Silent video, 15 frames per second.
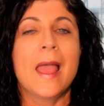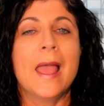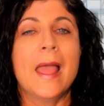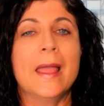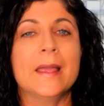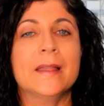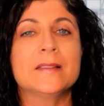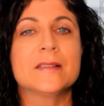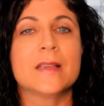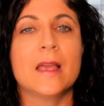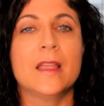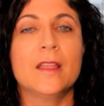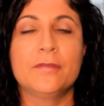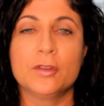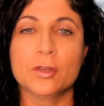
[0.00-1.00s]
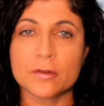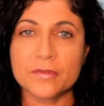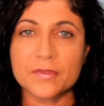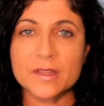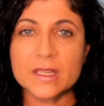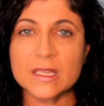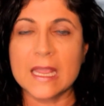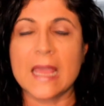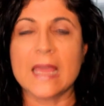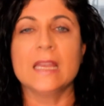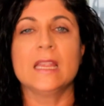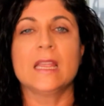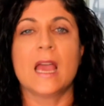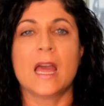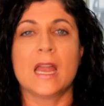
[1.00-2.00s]
And if you're feeling
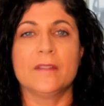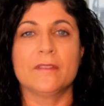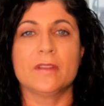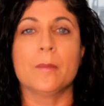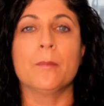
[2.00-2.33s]
any kind of